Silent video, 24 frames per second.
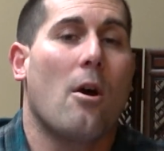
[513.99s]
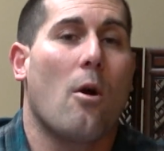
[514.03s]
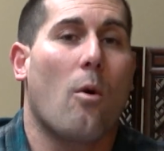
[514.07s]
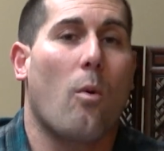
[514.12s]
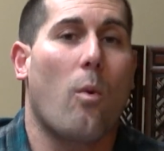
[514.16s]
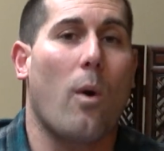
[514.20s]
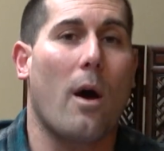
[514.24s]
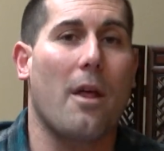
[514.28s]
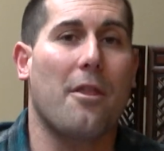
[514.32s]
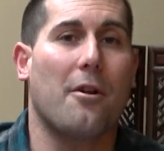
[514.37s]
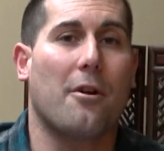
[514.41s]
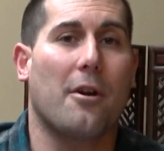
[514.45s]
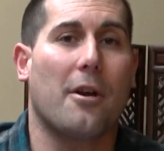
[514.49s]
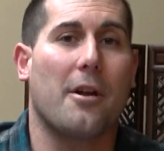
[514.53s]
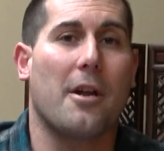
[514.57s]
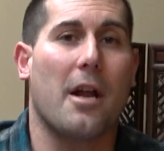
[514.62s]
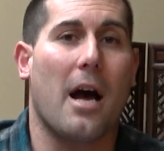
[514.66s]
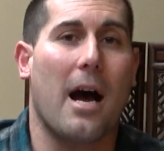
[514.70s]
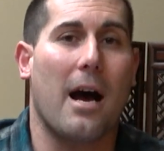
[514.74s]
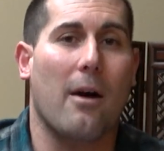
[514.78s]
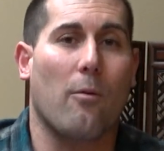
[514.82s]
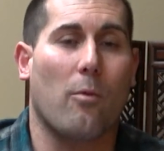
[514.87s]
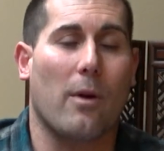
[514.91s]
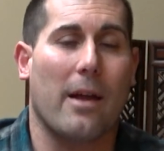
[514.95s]
whether or
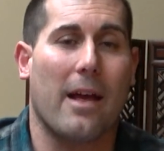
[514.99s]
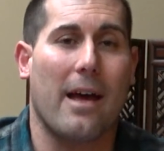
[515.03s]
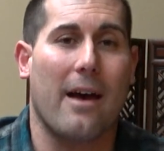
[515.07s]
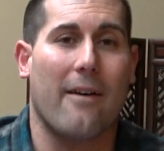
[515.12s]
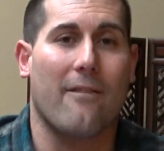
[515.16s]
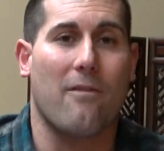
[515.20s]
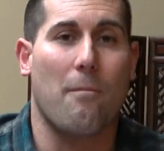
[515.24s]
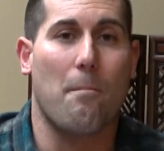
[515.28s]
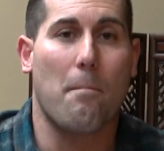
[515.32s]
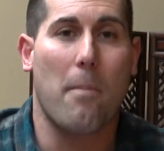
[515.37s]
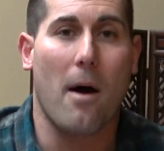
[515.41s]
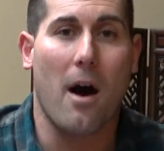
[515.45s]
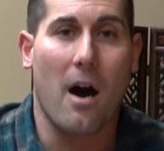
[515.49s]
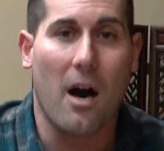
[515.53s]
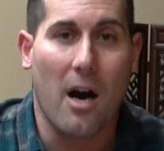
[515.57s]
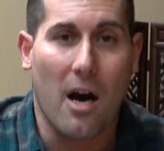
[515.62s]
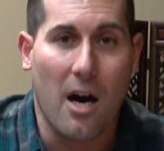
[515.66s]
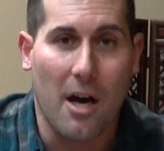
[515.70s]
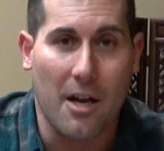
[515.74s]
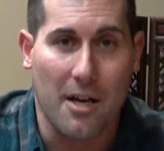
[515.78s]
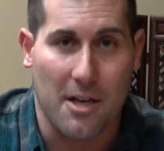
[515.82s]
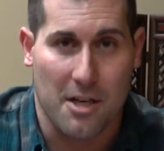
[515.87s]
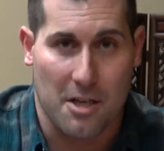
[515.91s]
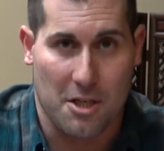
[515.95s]
not we have
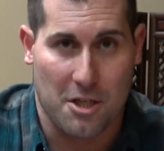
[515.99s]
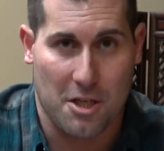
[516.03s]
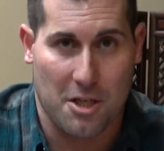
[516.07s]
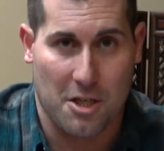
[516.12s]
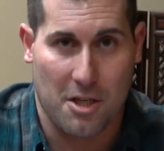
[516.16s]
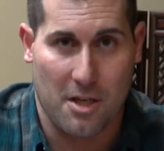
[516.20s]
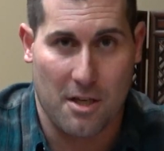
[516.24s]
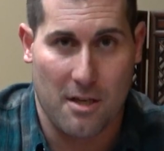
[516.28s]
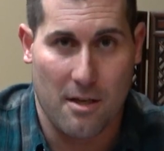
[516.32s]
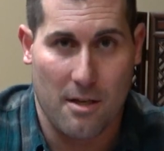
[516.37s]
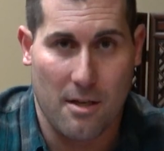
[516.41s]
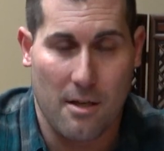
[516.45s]
punished